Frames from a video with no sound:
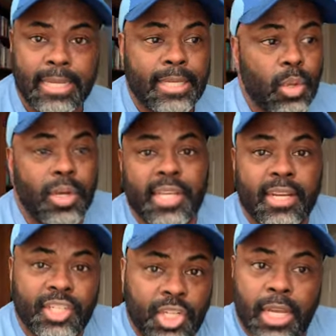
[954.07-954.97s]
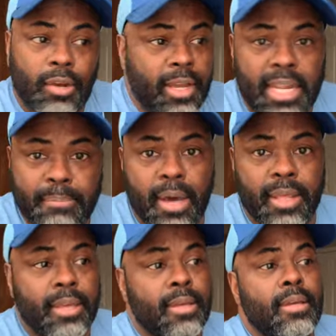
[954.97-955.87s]
in order to get a check or any
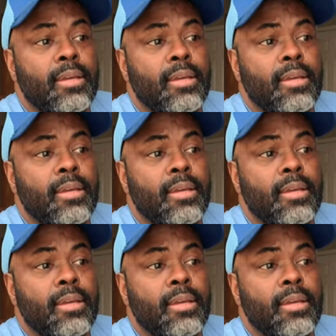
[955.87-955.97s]
money.